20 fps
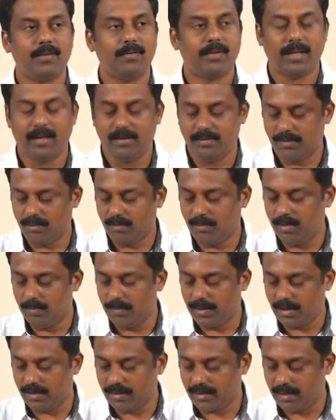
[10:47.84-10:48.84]
Okay. So, cold
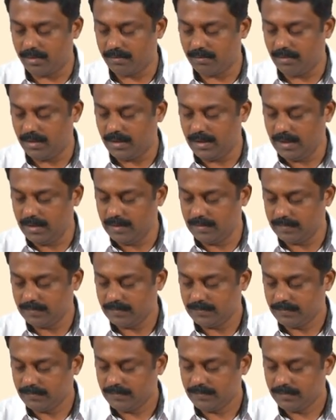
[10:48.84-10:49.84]
metal transfer welding
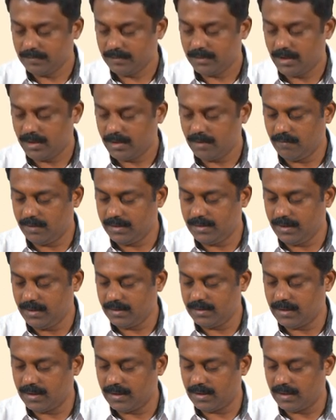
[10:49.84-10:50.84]
which
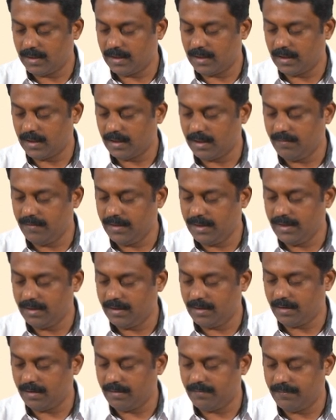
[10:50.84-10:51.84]
is an, uh, another
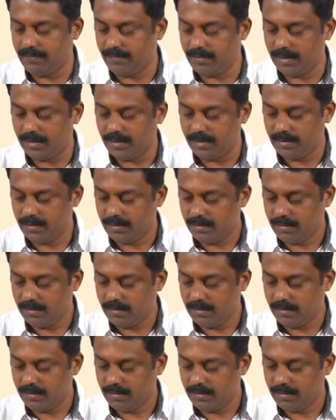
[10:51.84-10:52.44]
variant of uh,